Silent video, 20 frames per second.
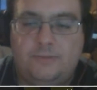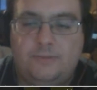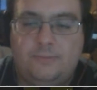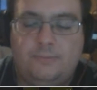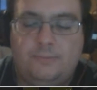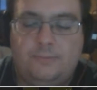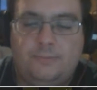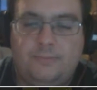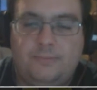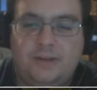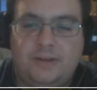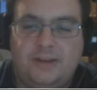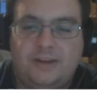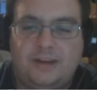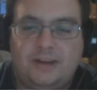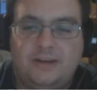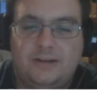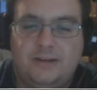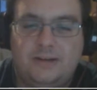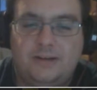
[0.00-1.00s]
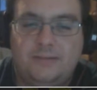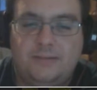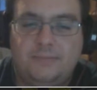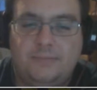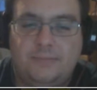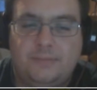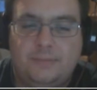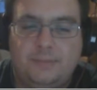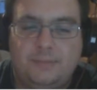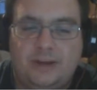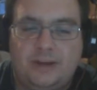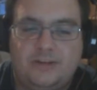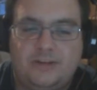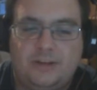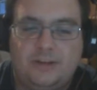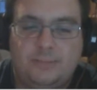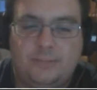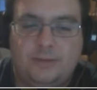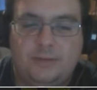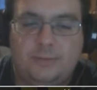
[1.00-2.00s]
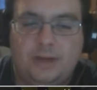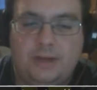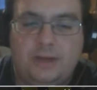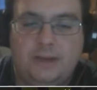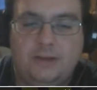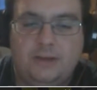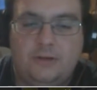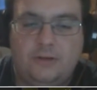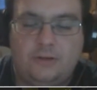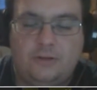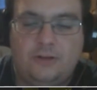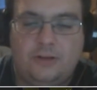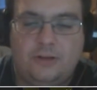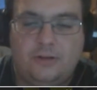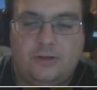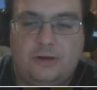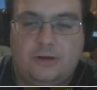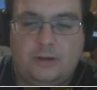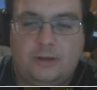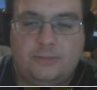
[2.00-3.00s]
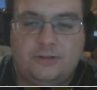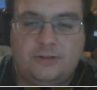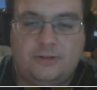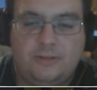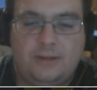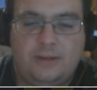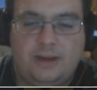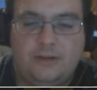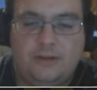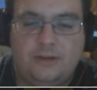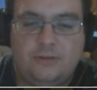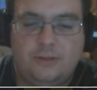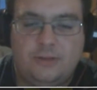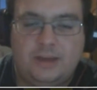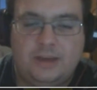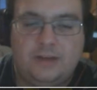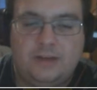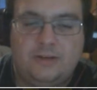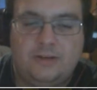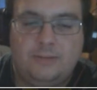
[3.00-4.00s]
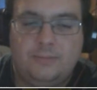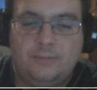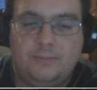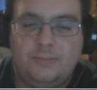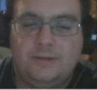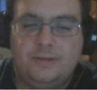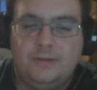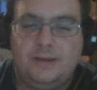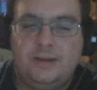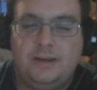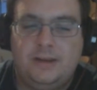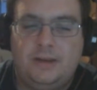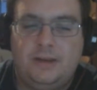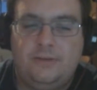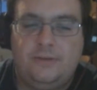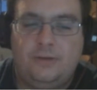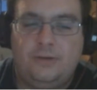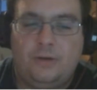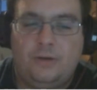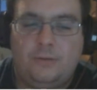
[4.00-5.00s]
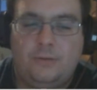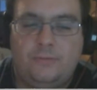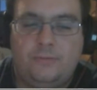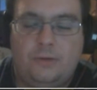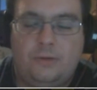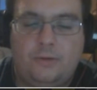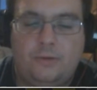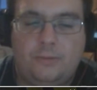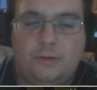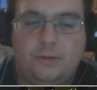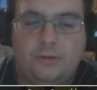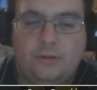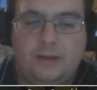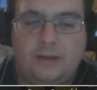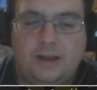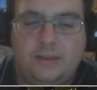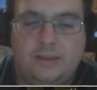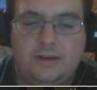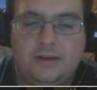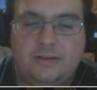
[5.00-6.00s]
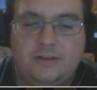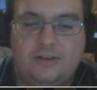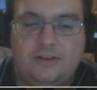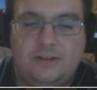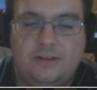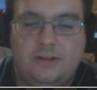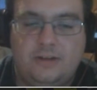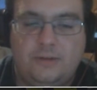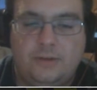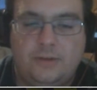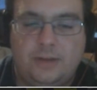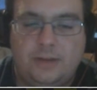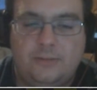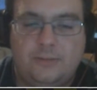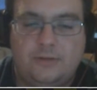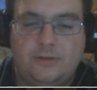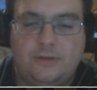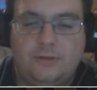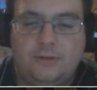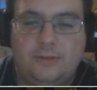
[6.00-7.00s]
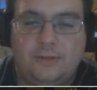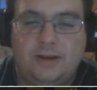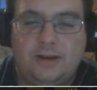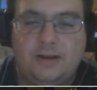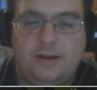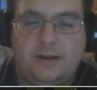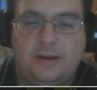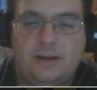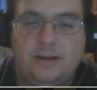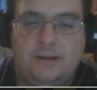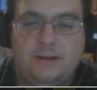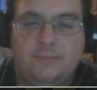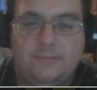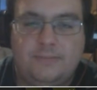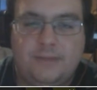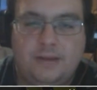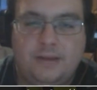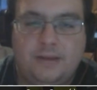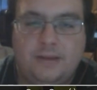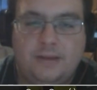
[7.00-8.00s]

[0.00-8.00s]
It's like a mix-up between dodging the orbs and making sure they hit him. If you go for one or the other, it's either no damage or you might die.